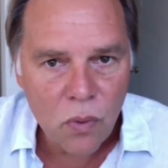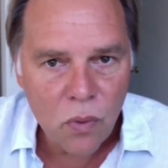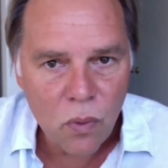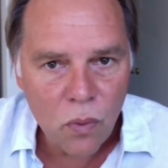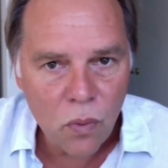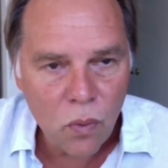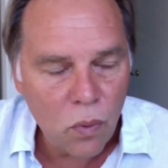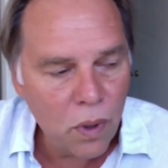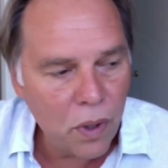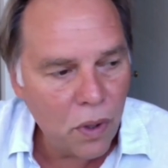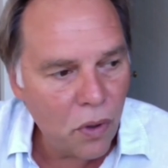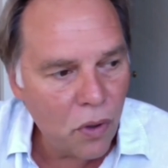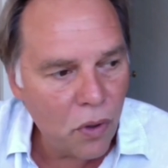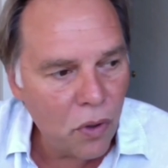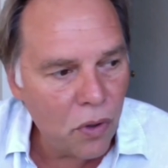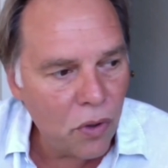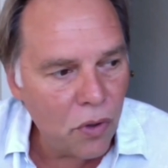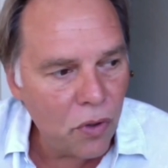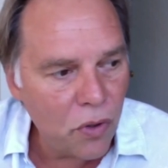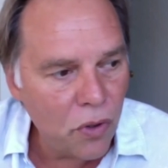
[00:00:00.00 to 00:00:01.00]
will
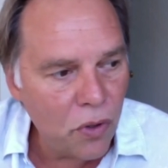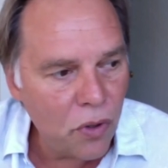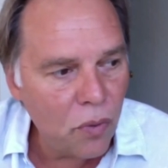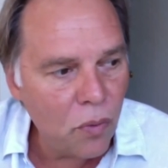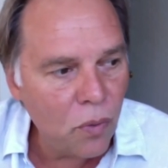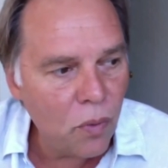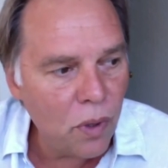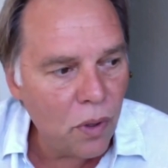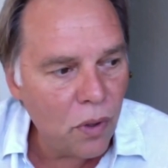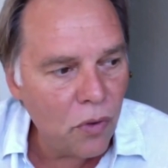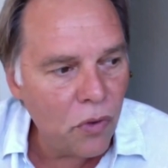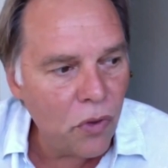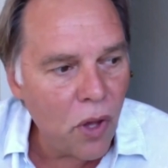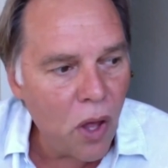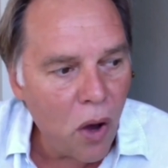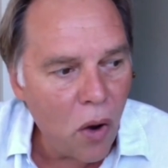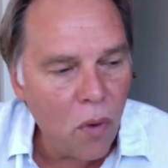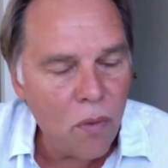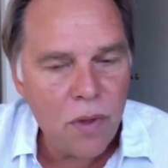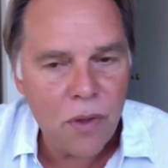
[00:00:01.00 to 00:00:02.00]

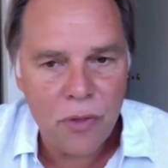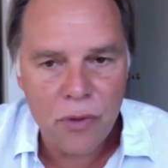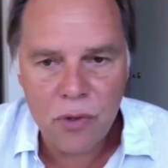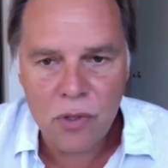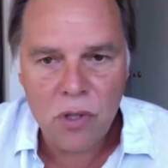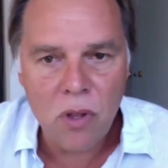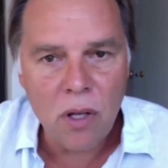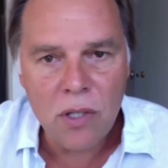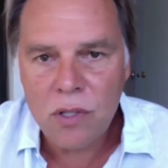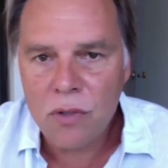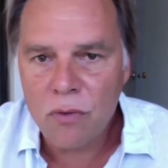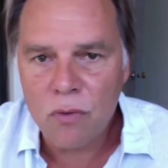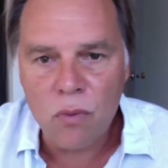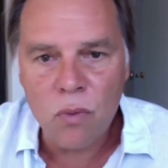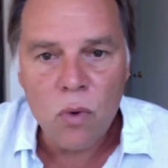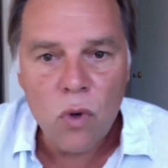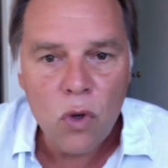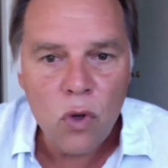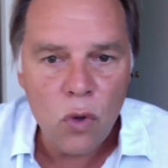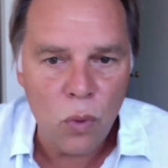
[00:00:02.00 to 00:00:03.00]
know that there's lots of
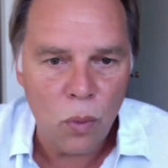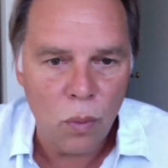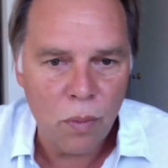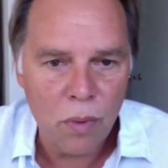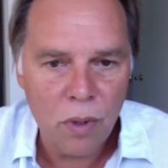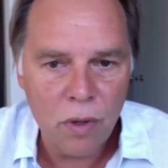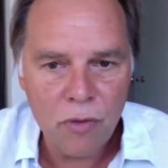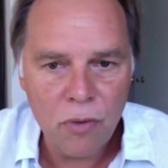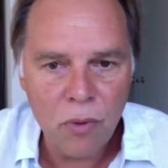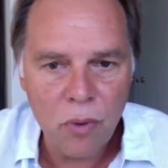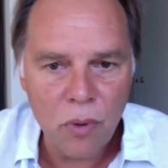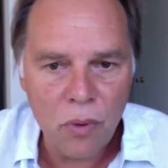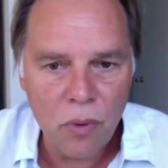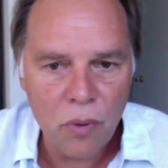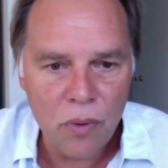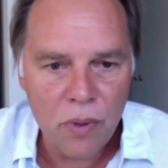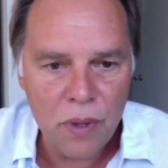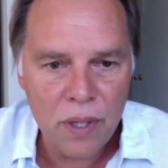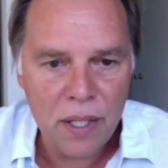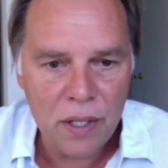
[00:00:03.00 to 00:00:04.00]
room for
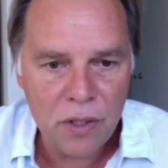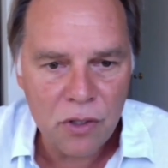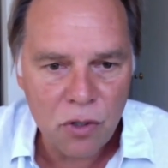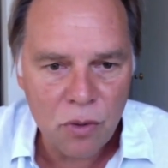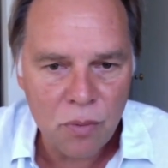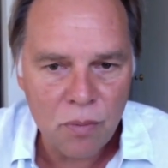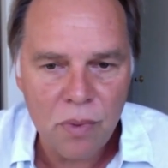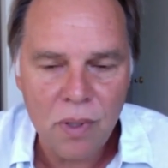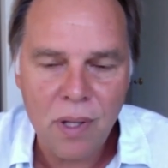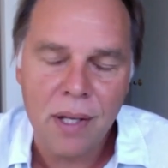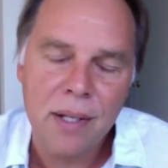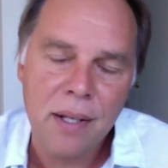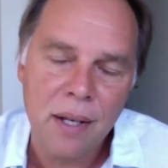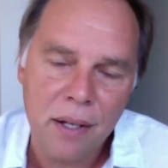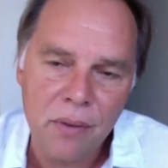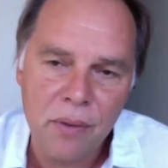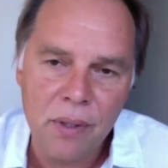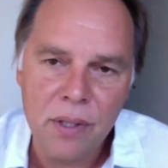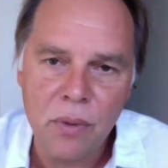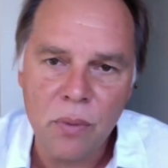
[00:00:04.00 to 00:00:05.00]
the I don't
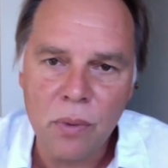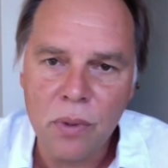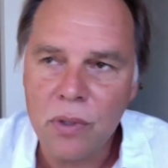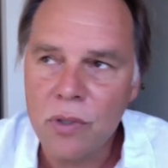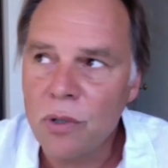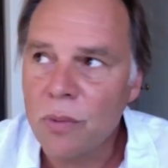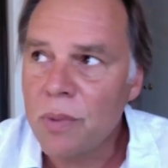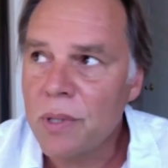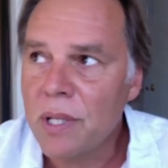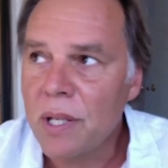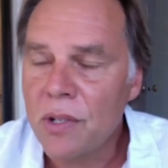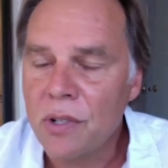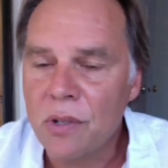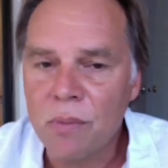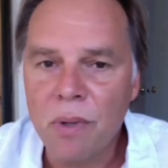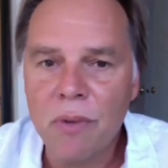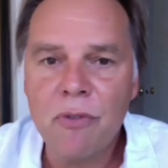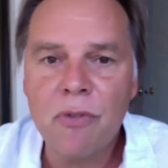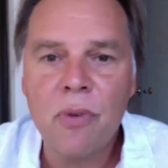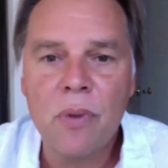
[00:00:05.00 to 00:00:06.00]
like the word interpretation,
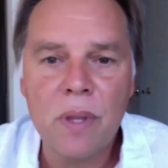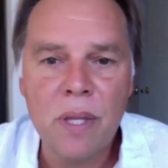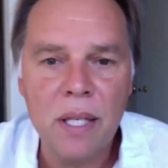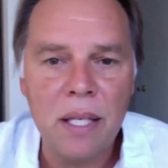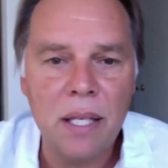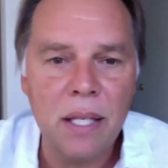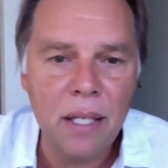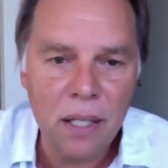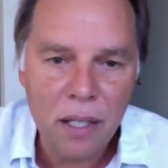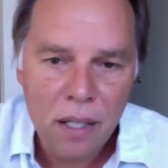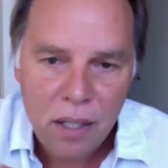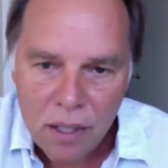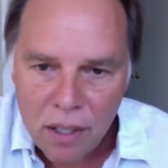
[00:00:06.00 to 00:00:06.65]
but for the